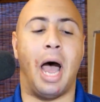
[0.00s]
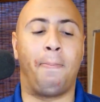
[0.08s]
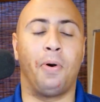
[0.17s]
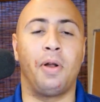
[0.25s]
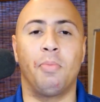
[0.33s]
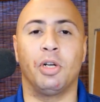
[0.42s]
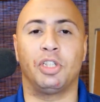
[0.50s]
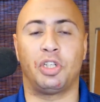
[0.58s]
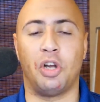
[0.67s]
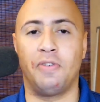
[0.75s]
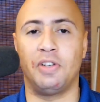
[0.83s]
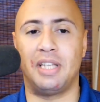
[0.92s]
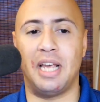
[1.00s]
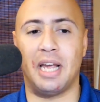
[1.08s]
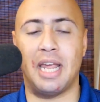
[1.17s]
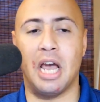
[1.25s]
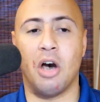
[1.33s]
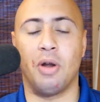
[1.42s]
pretty much service the
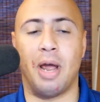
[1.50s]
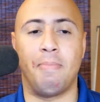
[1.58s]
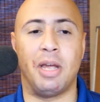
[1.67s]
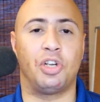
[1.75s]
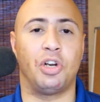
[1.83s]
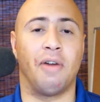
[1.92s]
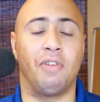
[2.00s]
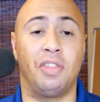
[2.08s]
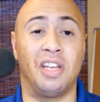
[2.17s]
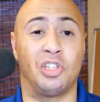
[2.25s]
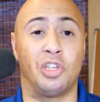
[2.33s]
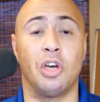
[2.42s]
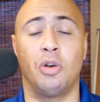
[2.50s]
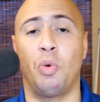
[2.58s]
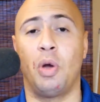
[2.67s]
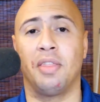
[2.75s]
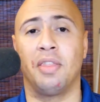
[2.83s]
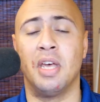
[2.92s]
account. I make sure everything's good
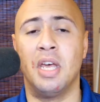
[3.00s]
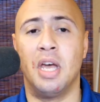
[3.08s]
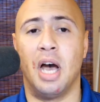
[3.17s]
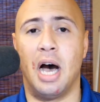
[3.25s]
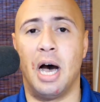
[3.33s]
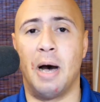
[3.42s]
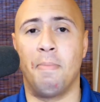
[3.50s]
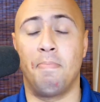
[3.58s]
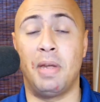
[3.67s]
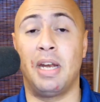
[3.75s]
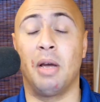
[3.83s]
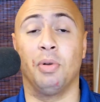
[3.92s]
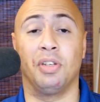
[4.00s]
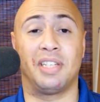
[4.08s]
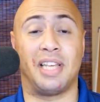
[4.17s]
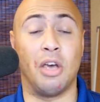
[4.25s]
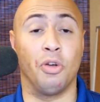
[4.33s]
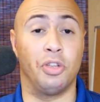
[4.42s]
with being able to
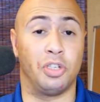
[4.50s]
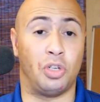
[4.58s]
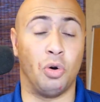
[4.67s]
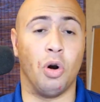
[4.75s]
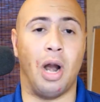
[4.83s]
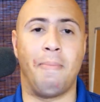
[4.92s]
scale the store.